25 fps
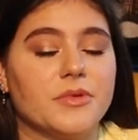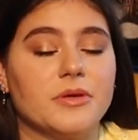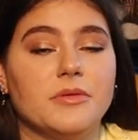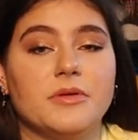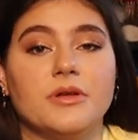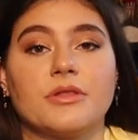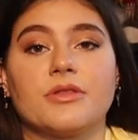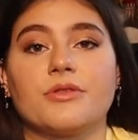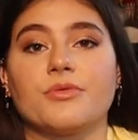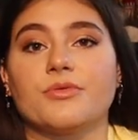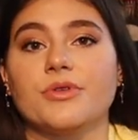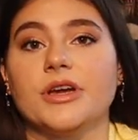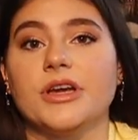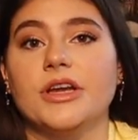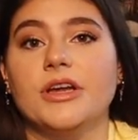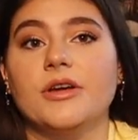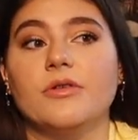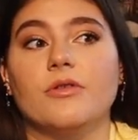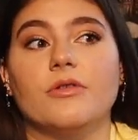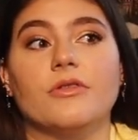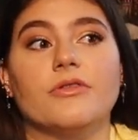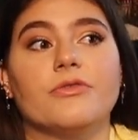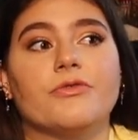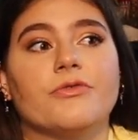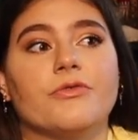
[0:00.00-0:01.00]
maybe 3
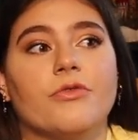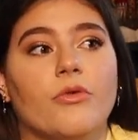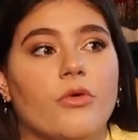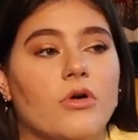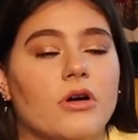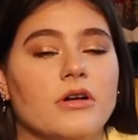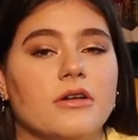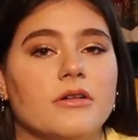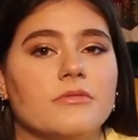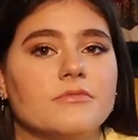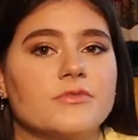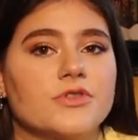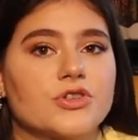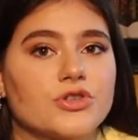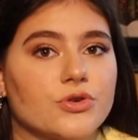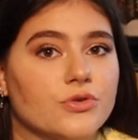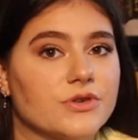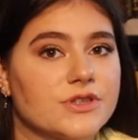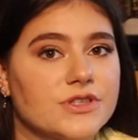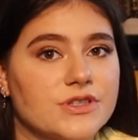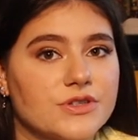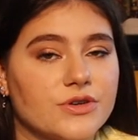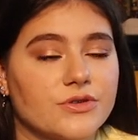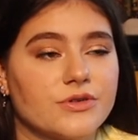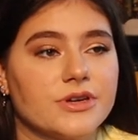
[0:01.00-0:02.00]
or 4
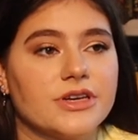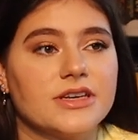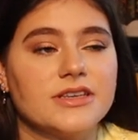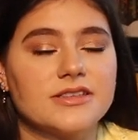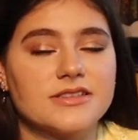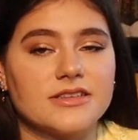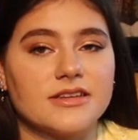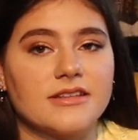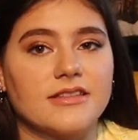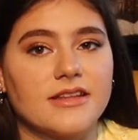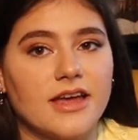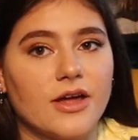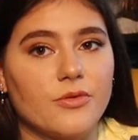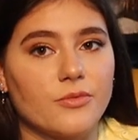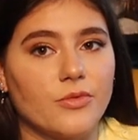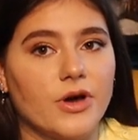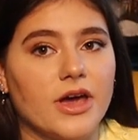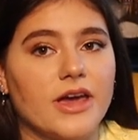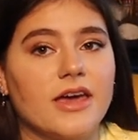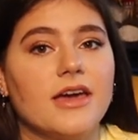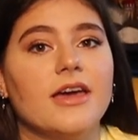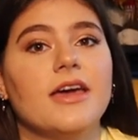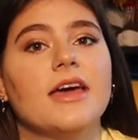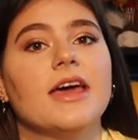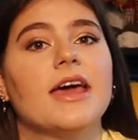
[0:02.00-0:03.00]
short stories in that
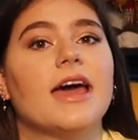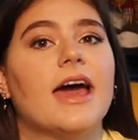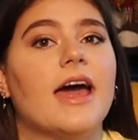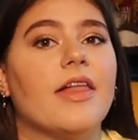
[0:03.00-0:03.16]
way,